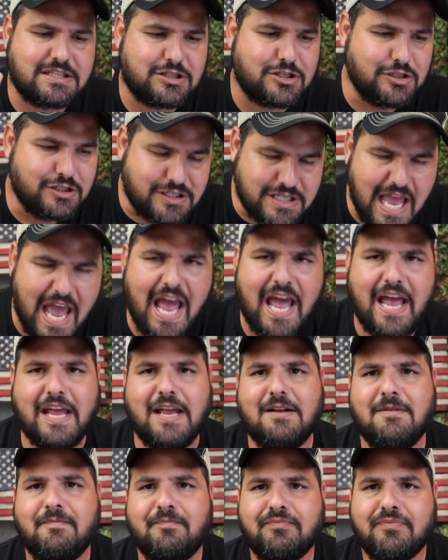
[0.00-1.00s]

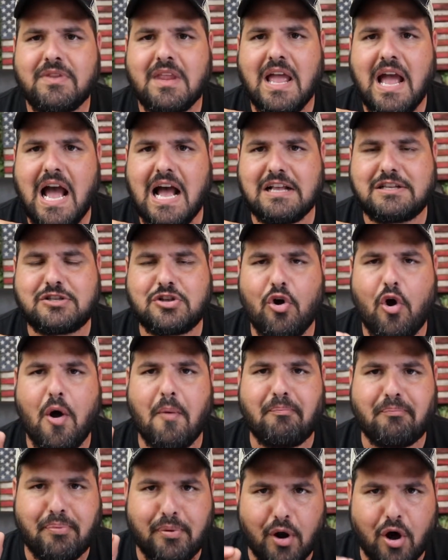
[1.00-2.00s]
today I saw
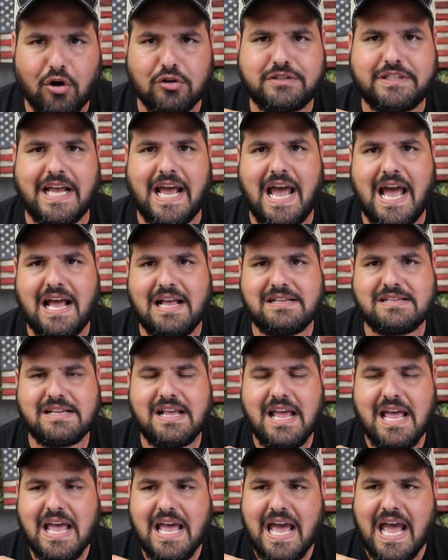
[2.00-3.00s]
a protest,
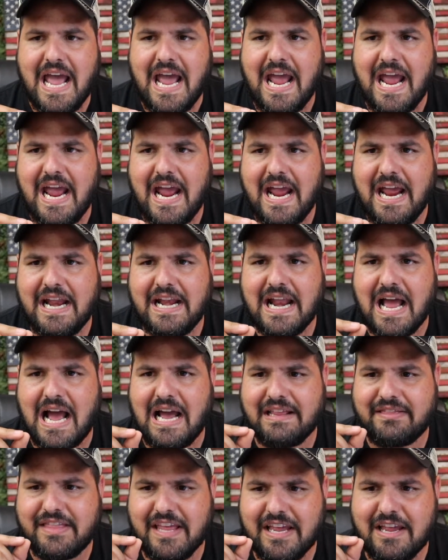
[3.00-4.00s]
and
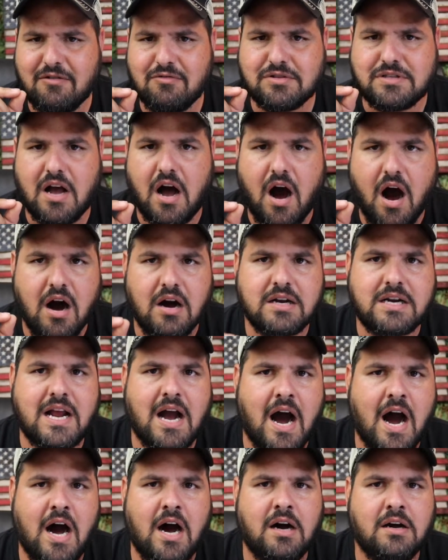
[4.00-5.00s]
I think it was Hong
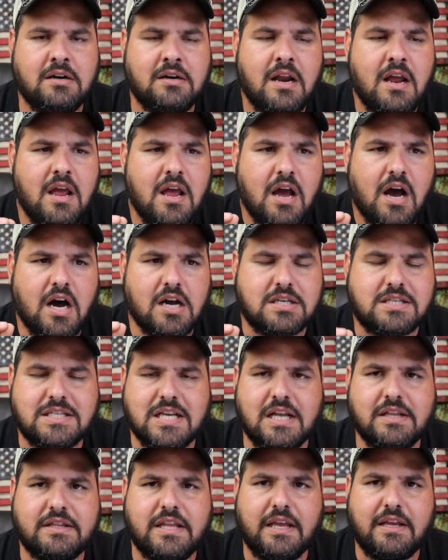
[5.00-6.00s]
Kong or
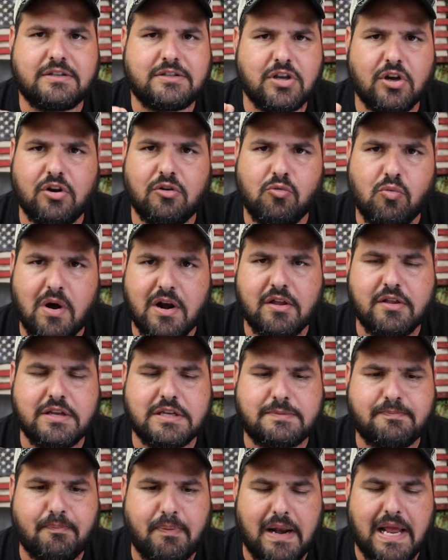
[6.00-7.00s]
something, so one of
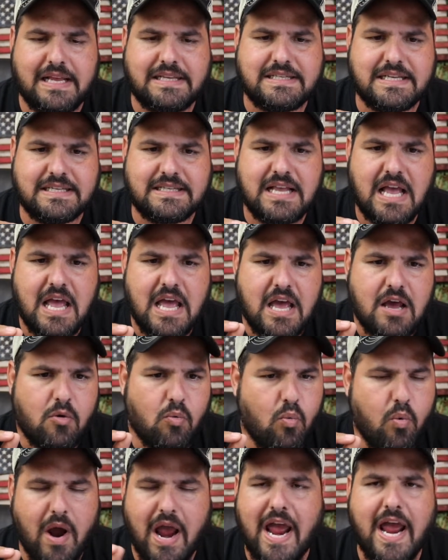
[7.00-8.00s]
those places
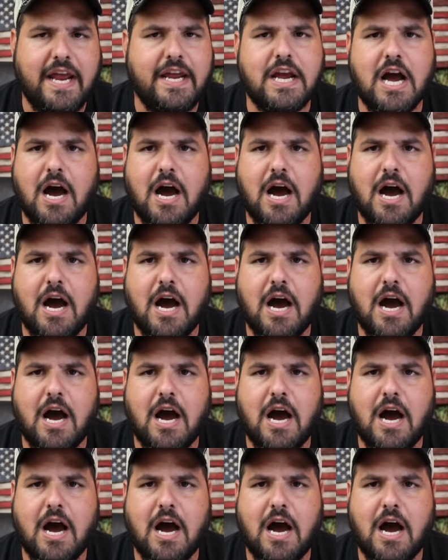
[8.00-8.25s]
way